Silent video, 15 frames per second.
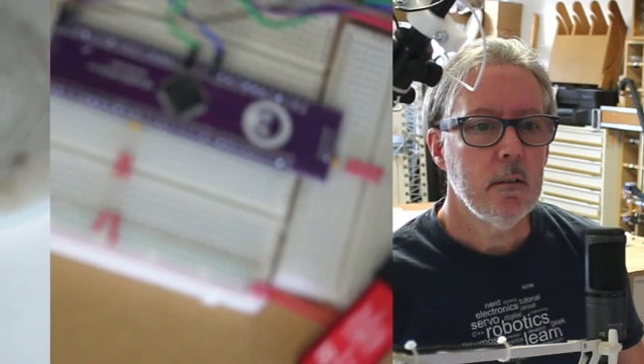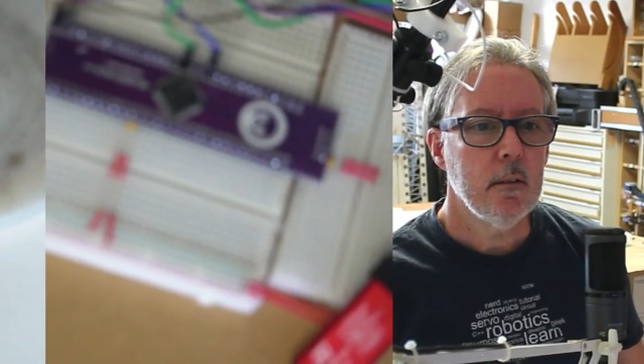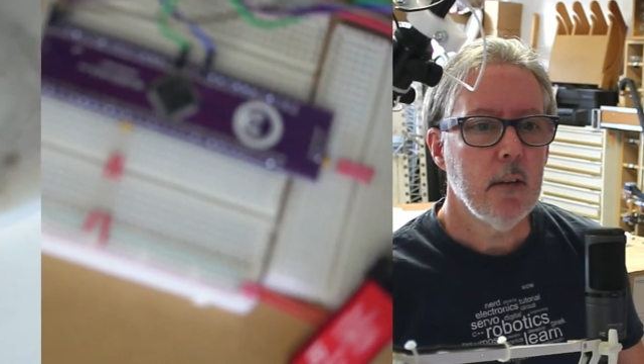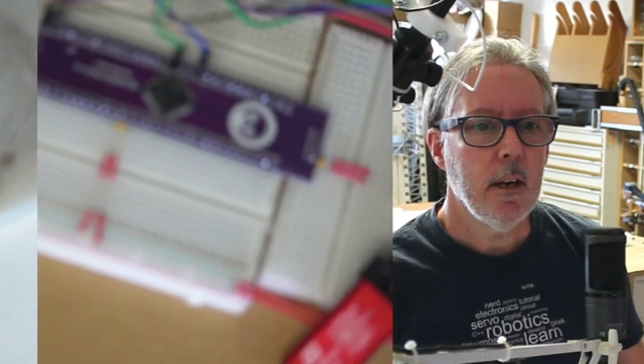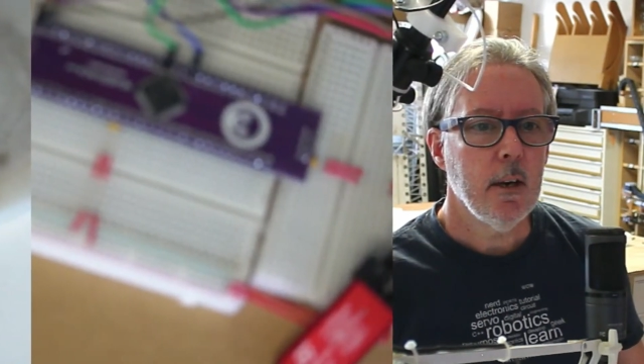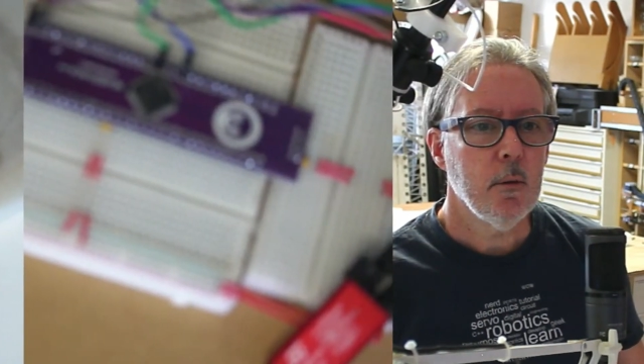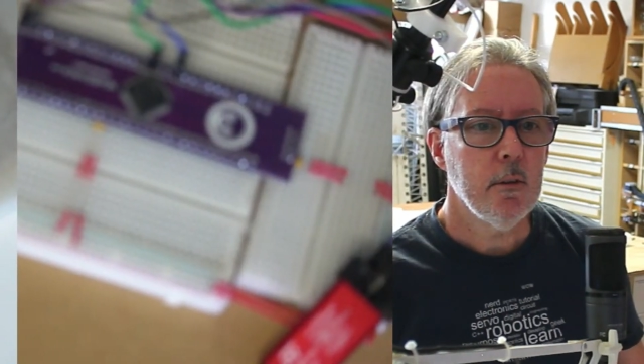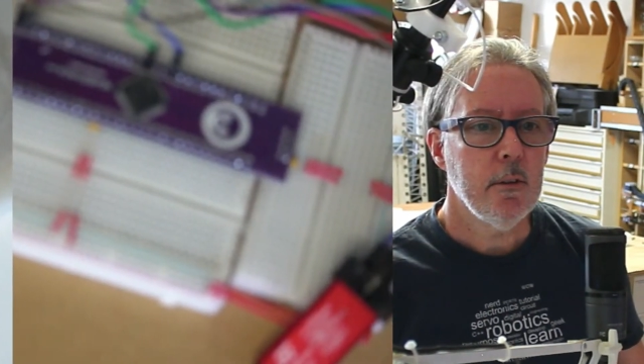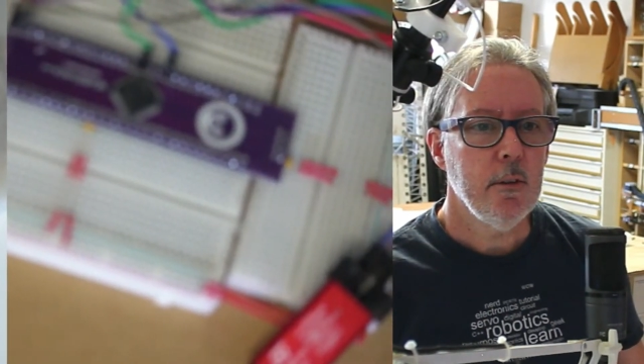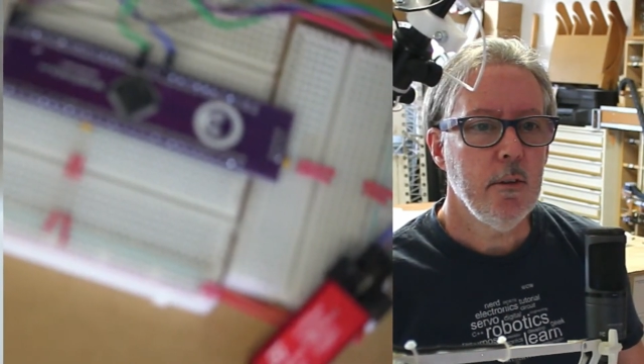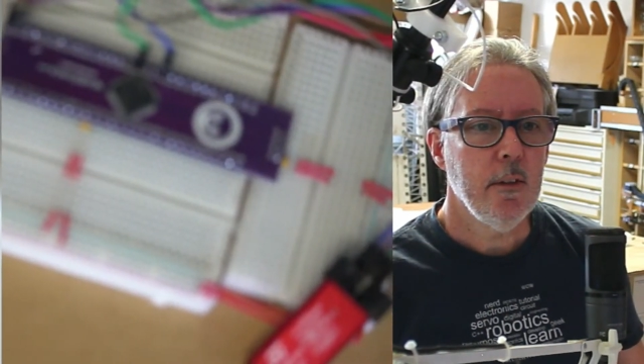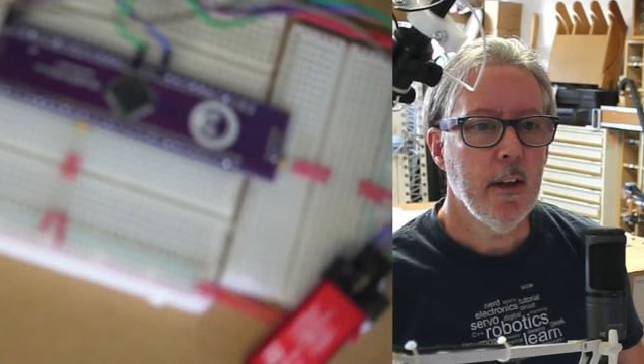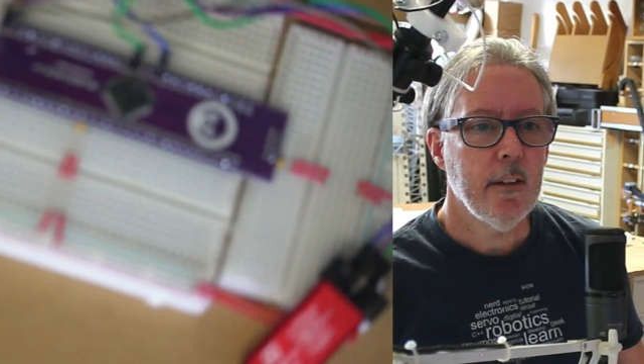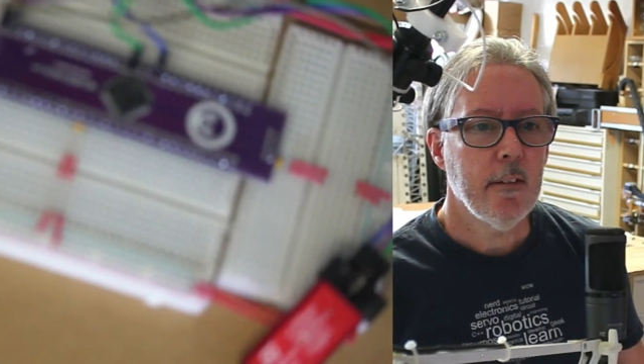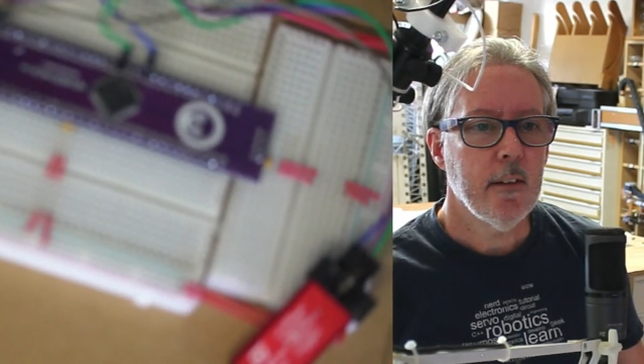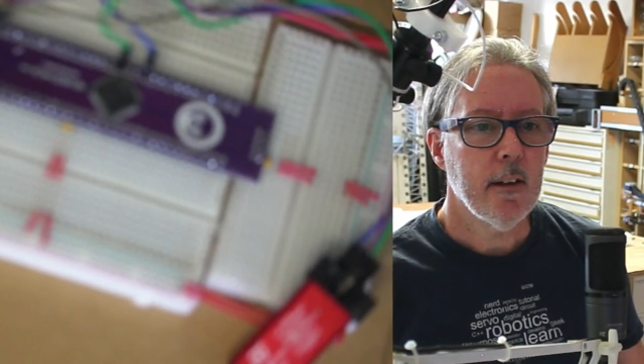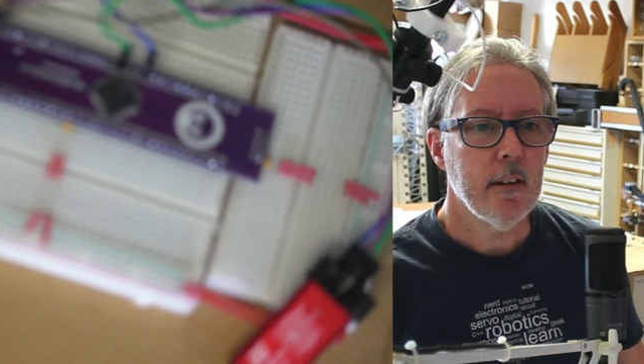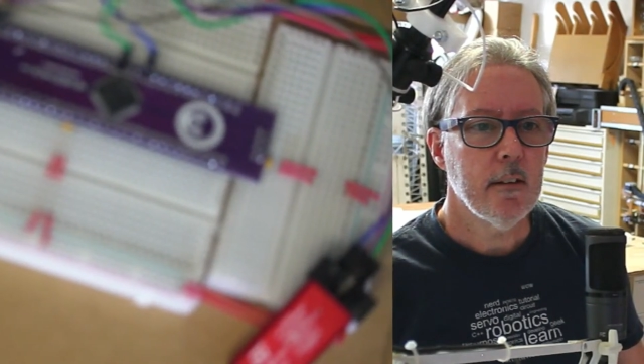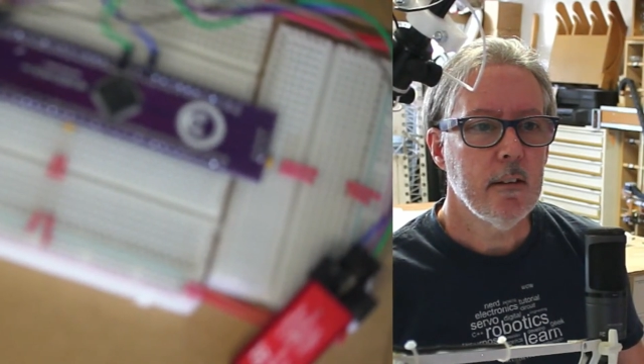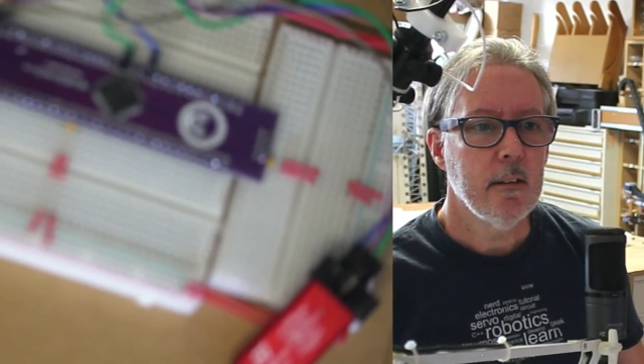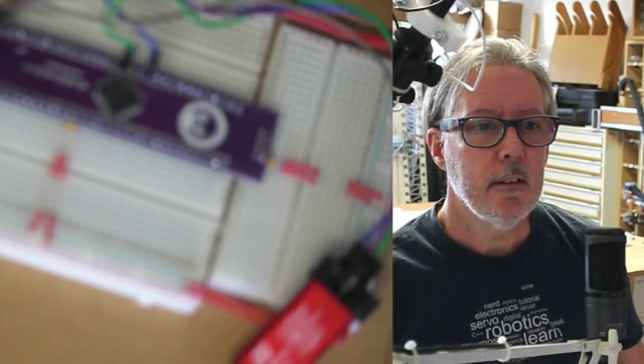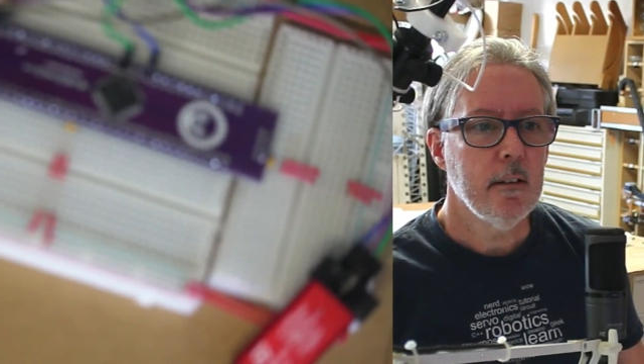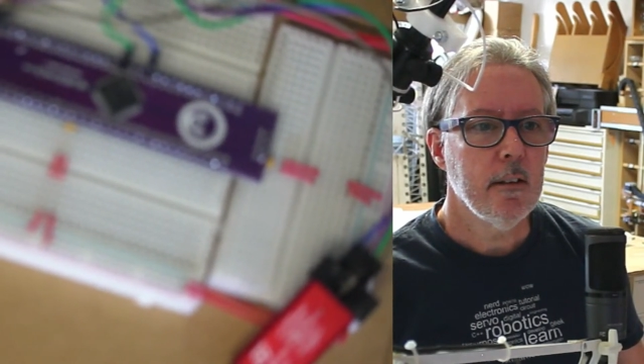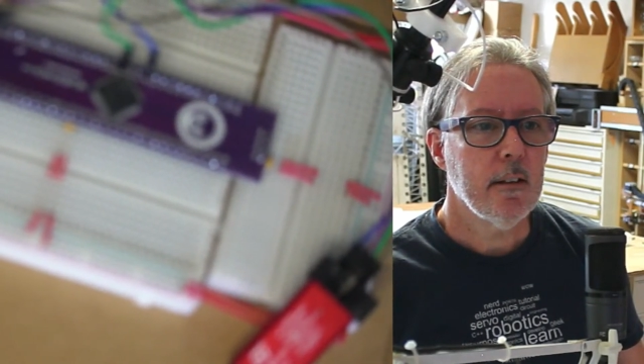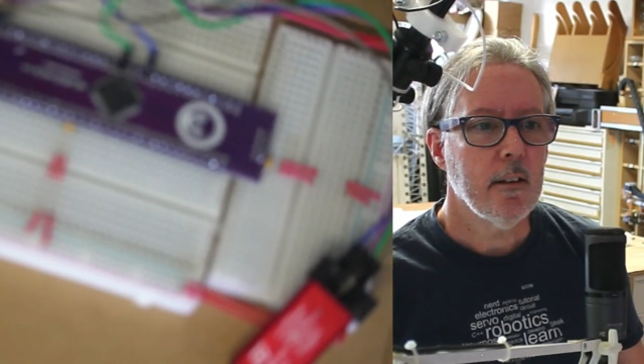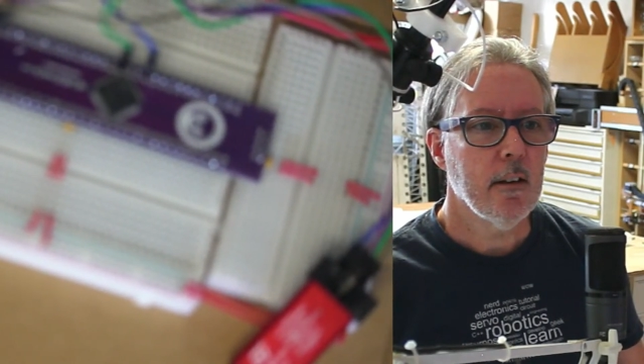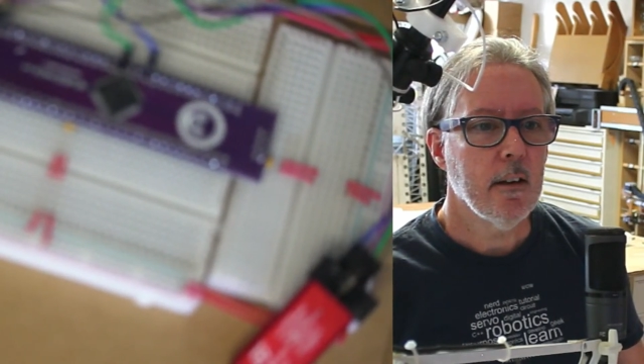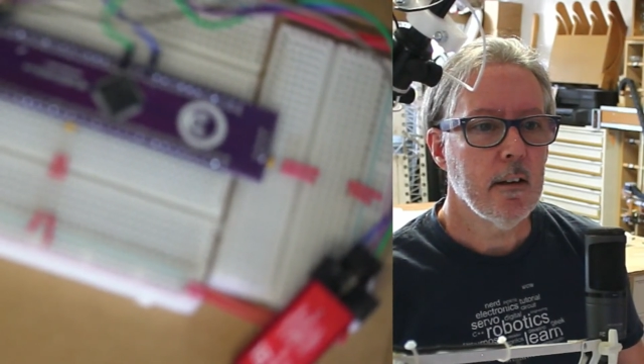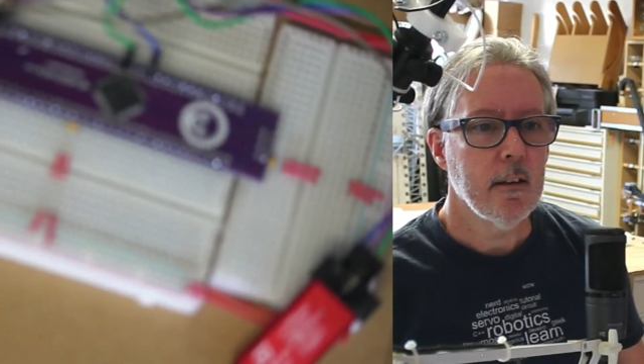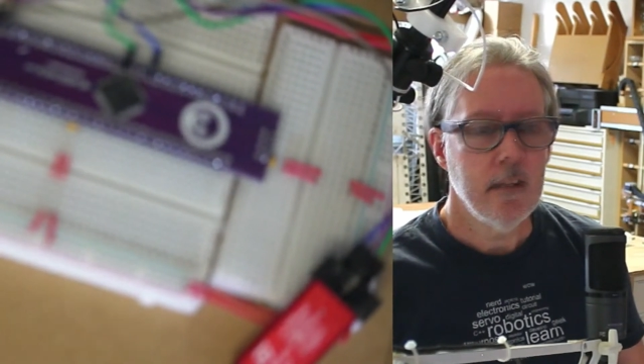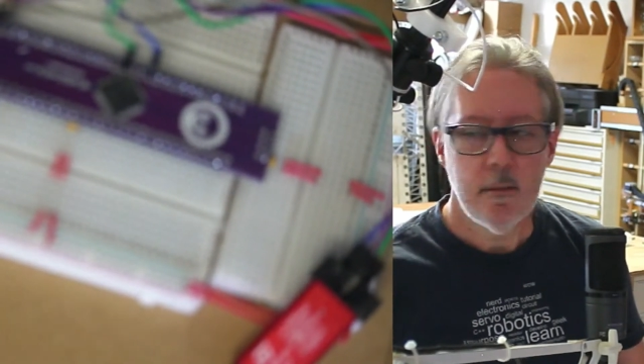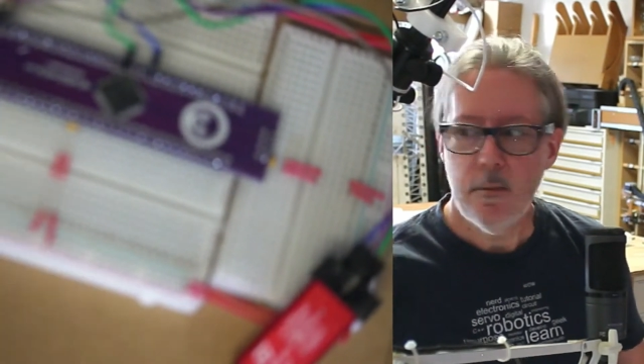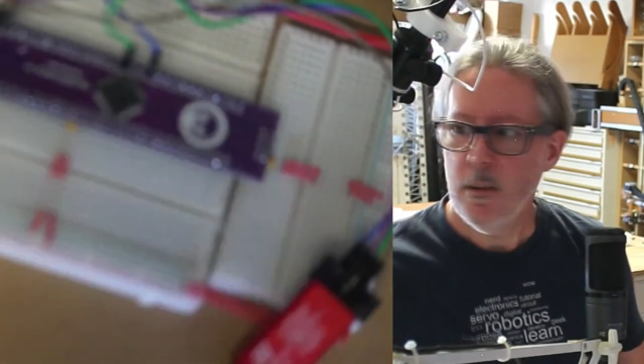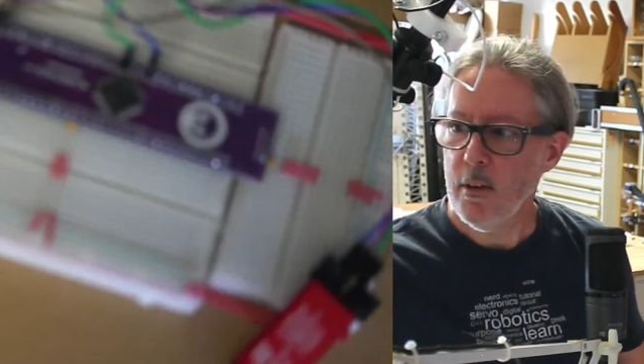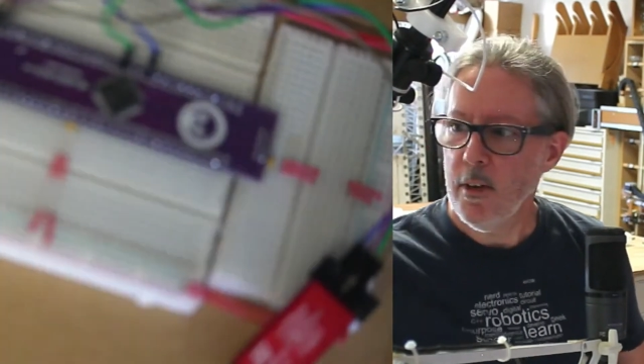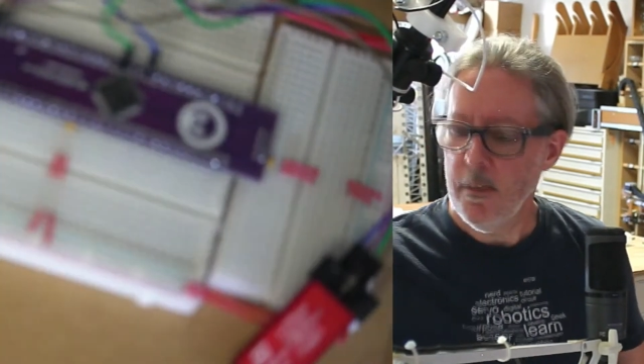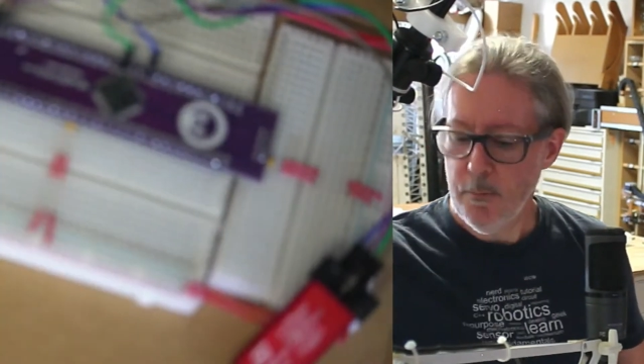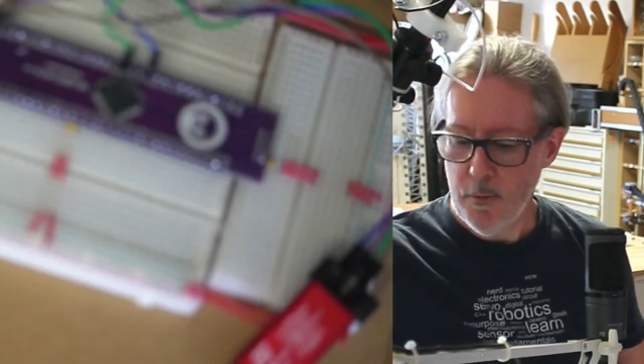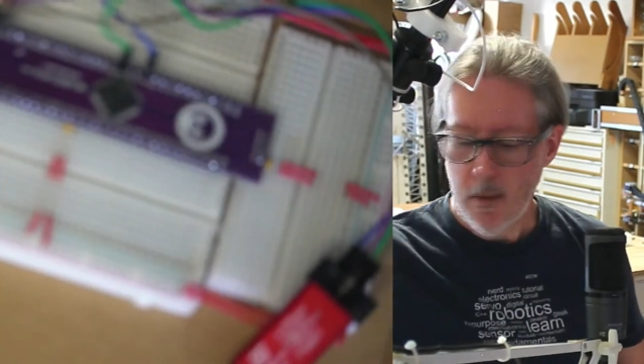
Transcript: I will do that then. That's odd. Okay.